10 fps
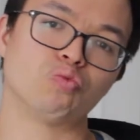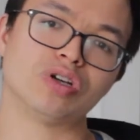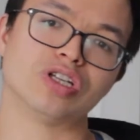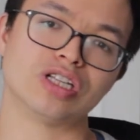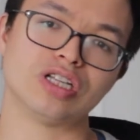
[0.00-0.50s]

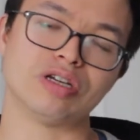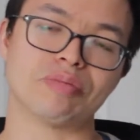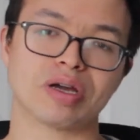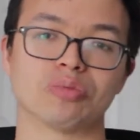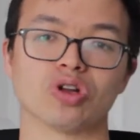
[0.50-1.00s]
In the
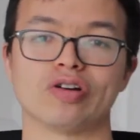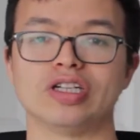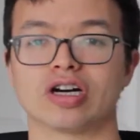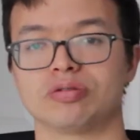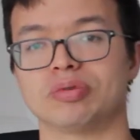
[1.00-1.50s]
Mike Malloy
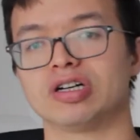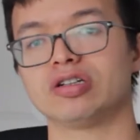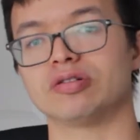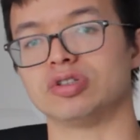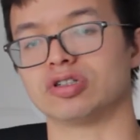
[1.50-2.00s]

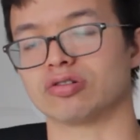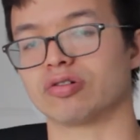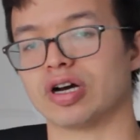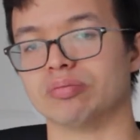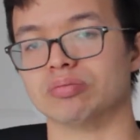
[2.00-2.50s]
documentary of
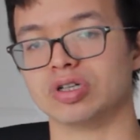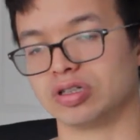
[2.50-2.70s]
Eurocrime,